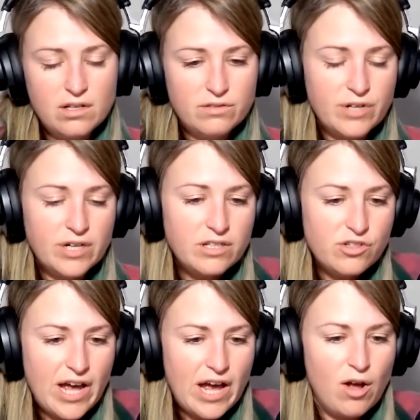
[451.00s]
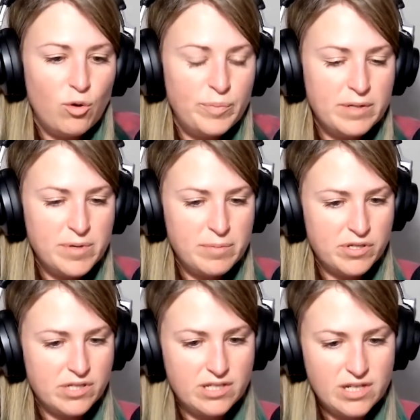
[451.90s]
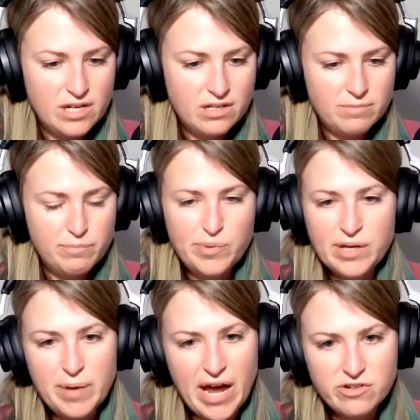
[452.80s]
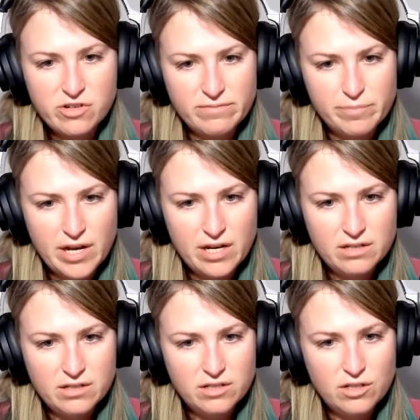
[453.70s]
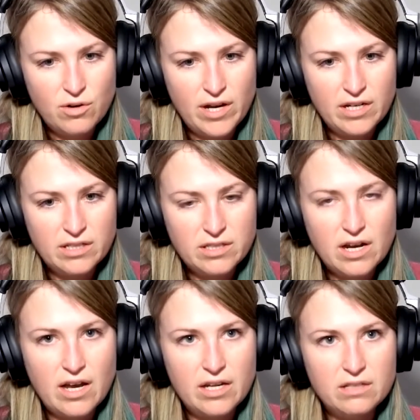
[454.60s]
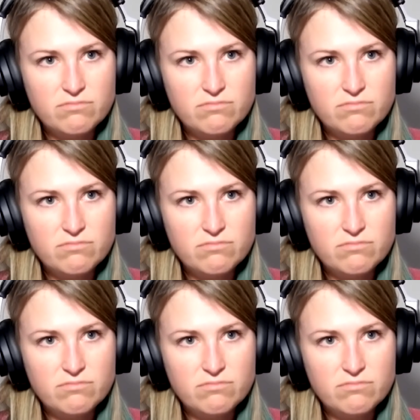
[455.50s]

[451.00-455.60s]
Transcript: frankly, just helping people succeed is a big passion of mine. I